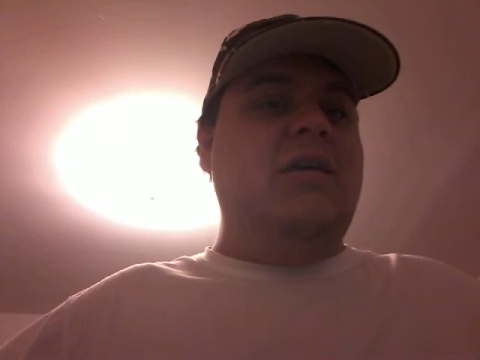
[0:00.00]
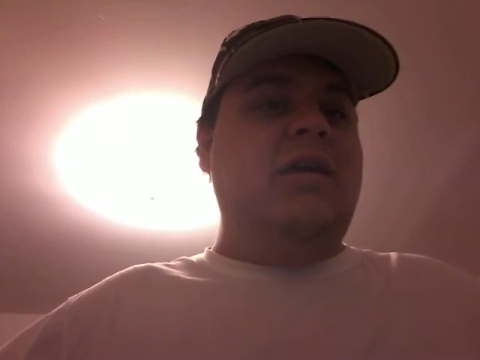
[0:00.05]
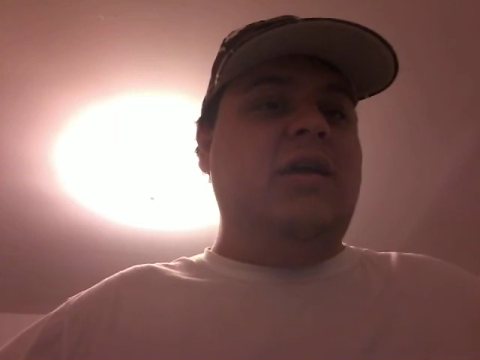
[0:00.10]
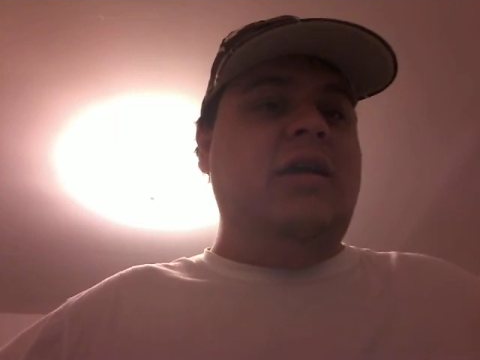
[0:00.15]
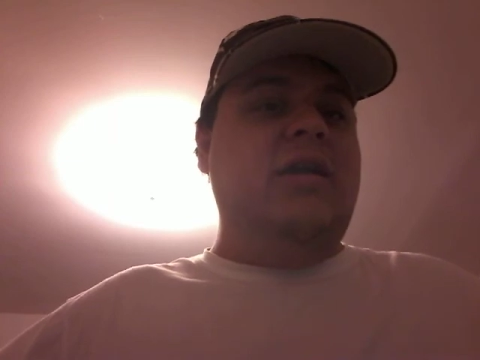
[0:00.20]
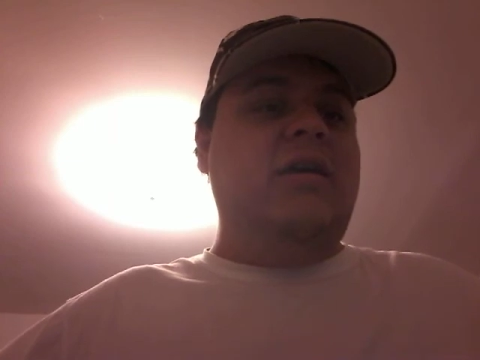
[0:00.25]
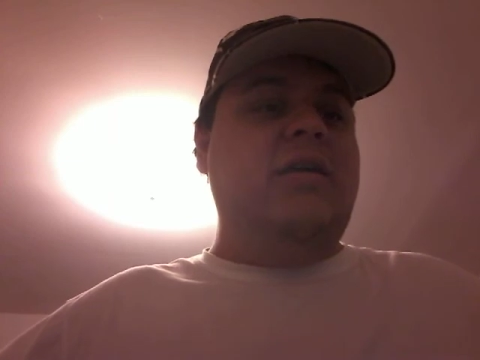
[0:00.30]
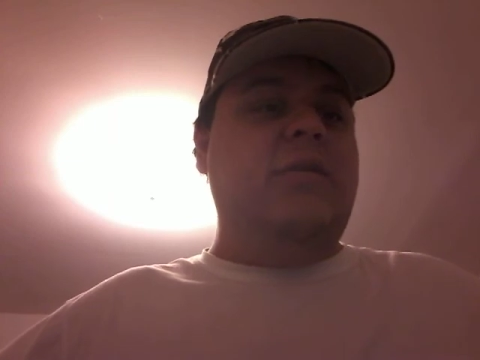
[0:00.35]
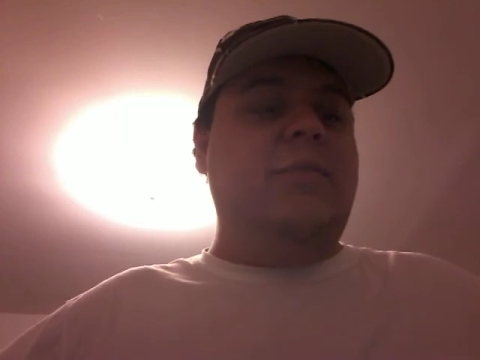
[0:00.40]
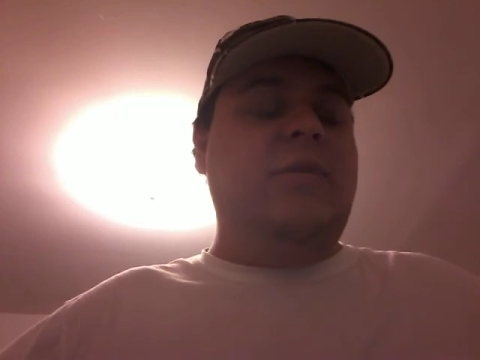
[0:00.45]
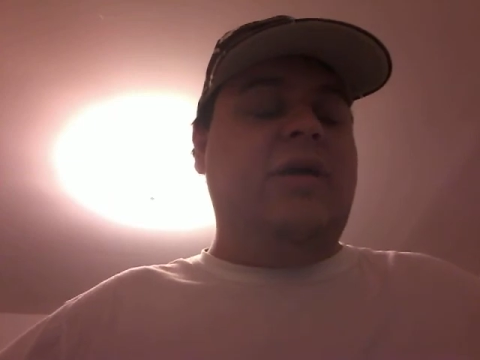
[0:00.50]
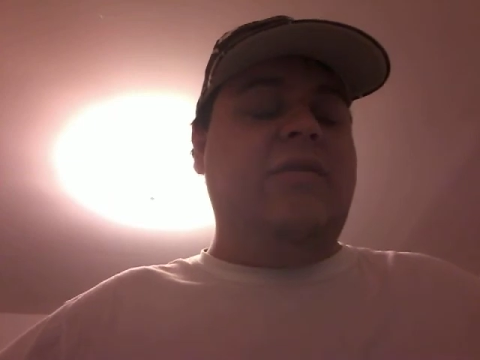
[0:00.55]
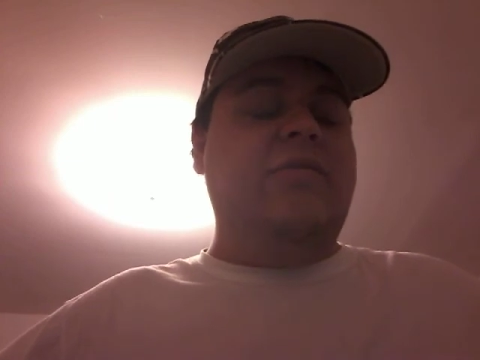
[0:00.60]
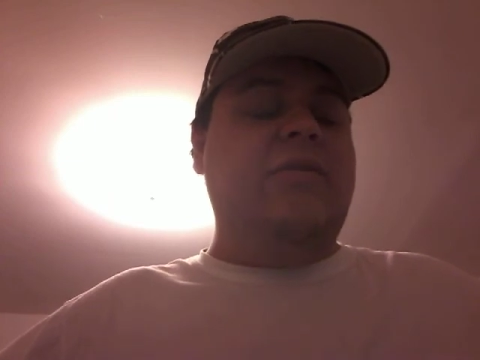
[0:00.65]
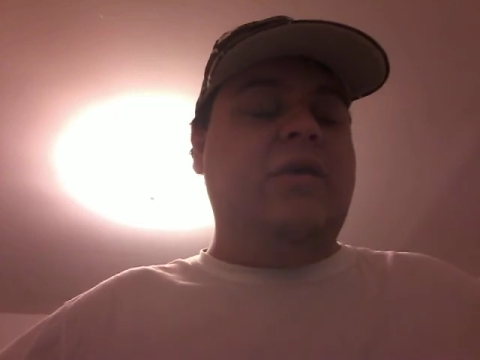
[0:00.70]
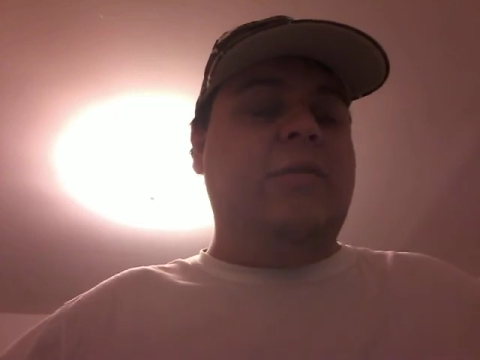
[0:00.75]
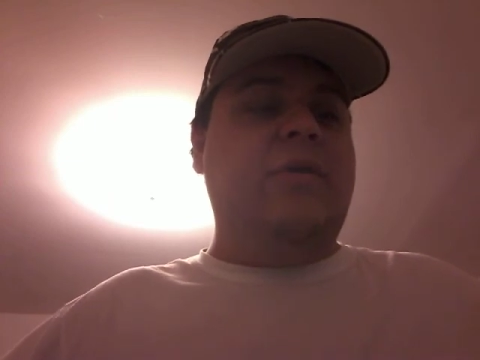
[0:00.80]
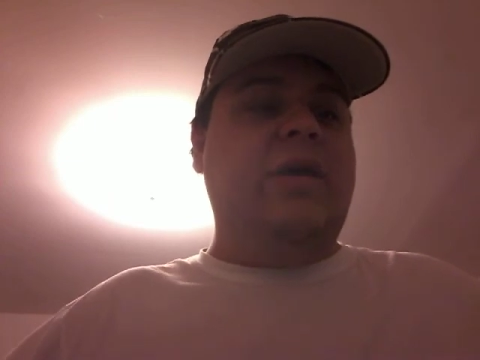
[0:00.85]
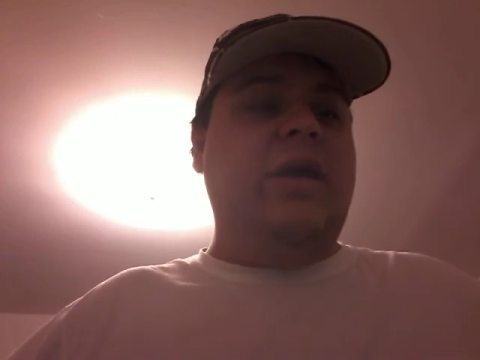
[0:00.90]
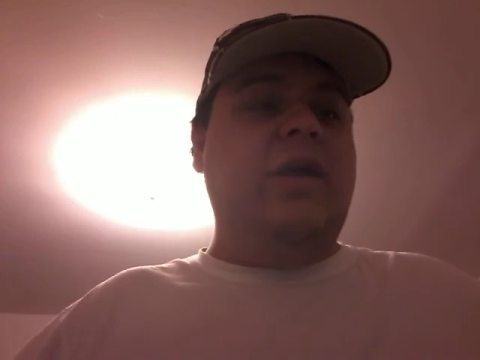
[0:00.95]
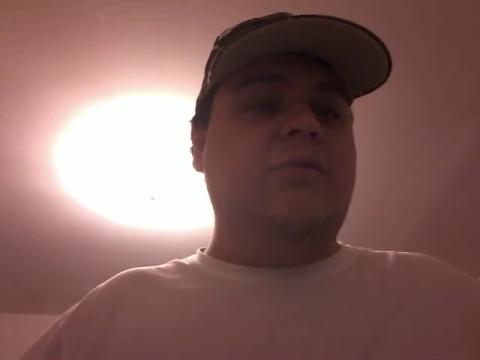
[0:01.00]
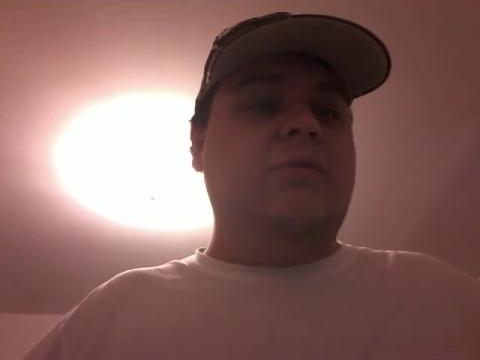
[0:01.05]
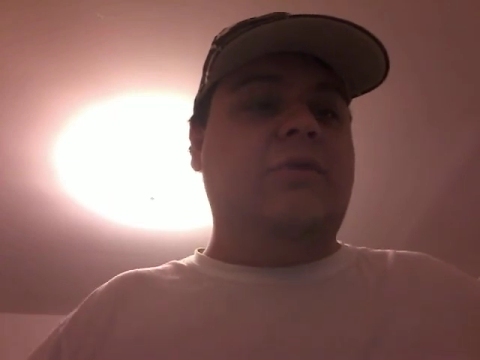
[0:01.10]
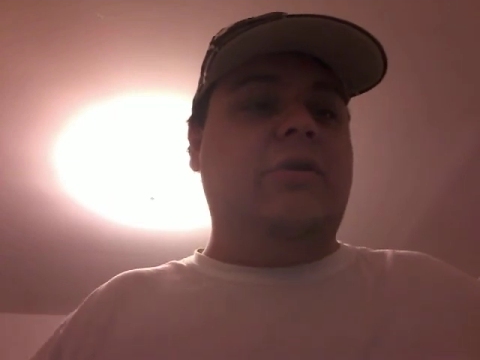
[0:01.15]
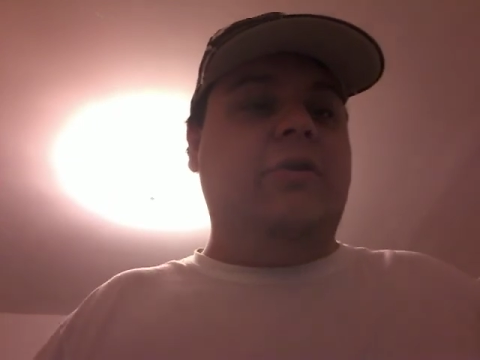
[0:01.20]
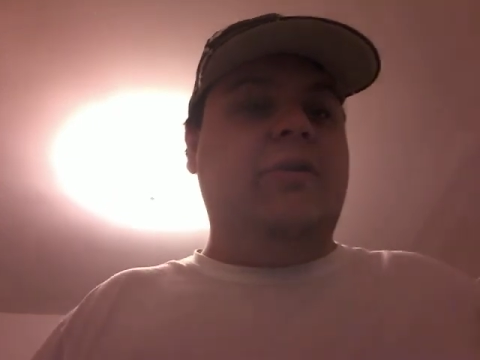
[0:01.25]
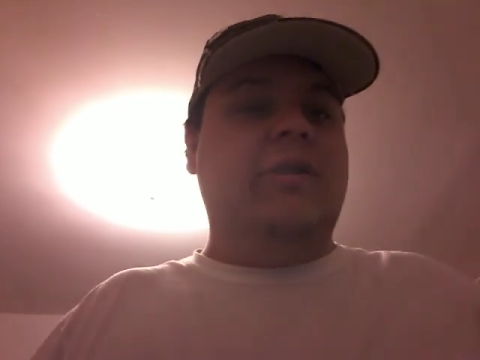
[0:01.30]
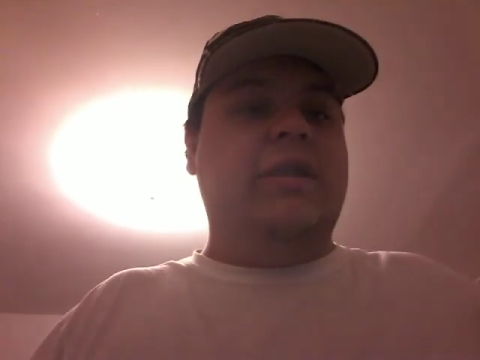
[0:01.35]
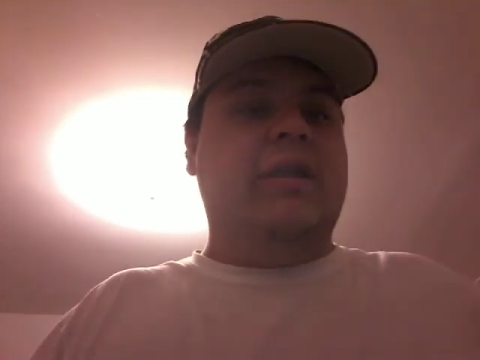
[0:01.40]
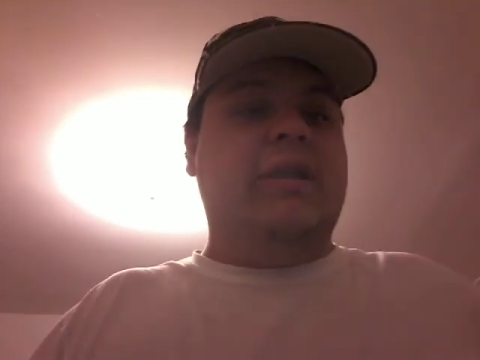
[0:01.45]
in on the mafia
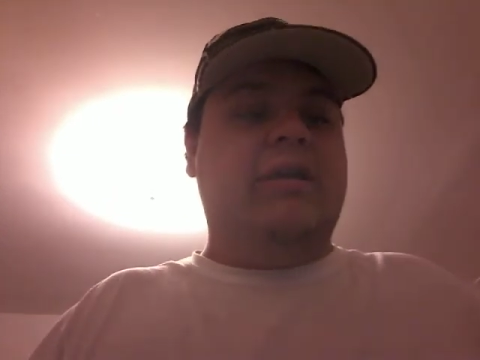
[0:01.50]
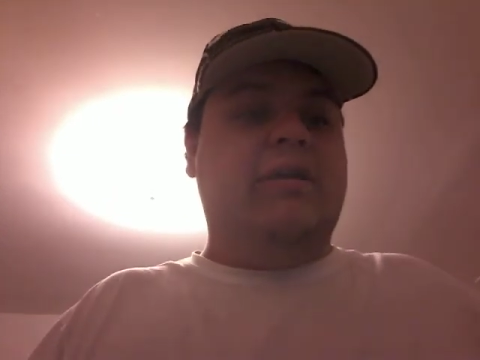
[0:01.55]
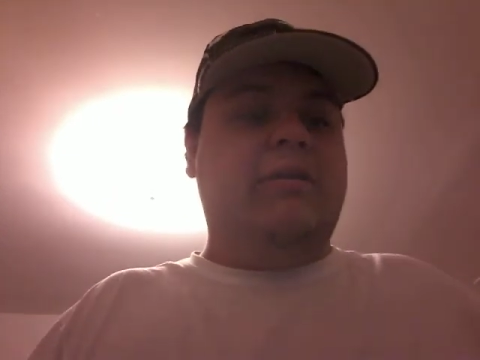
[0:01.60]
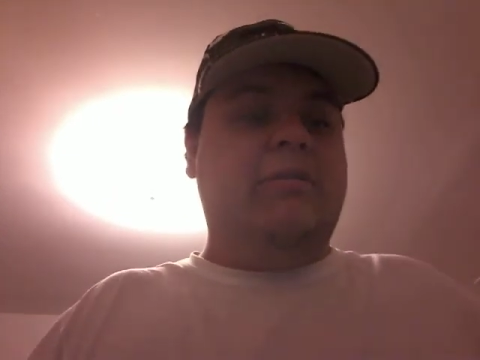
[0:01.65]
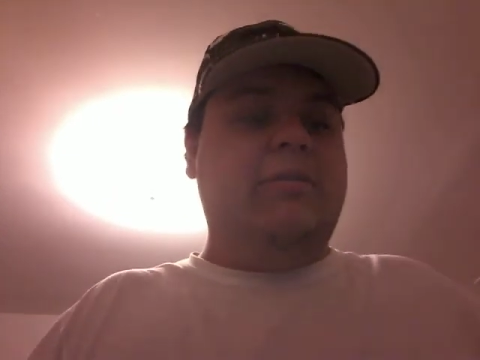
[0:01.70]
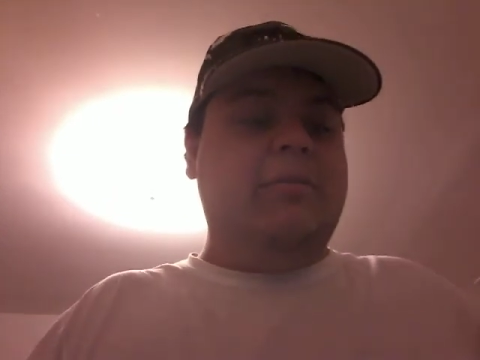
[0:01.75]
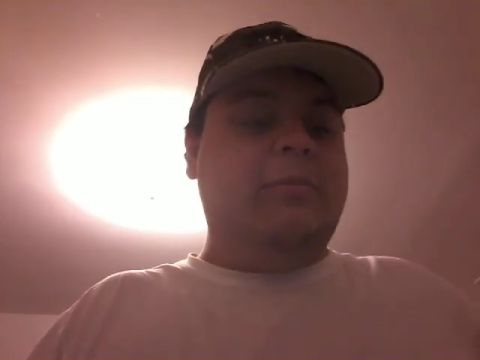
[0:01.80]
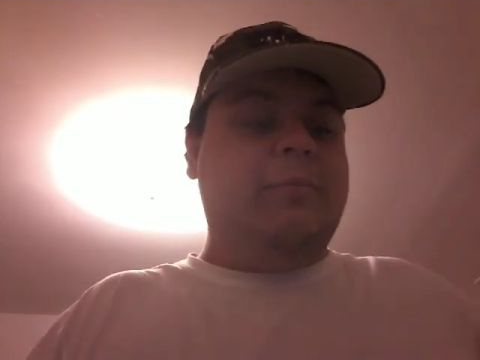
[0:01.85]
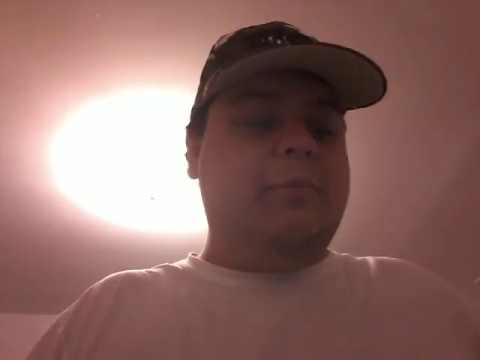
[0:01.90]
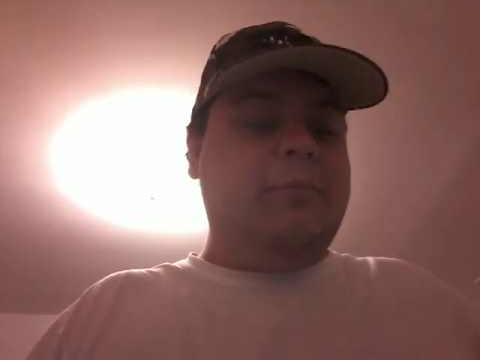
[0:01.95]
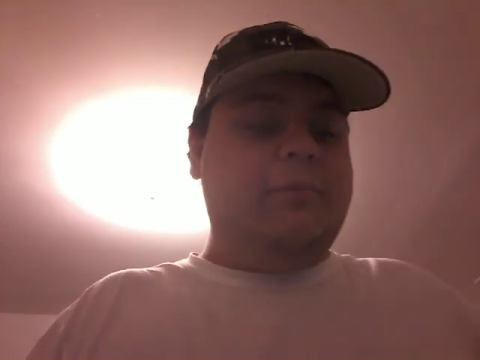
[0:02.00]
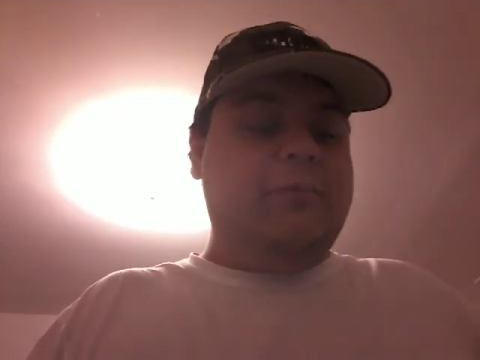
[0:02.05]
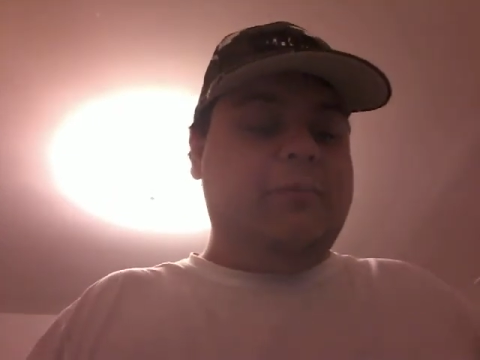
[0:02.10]
payroll and all.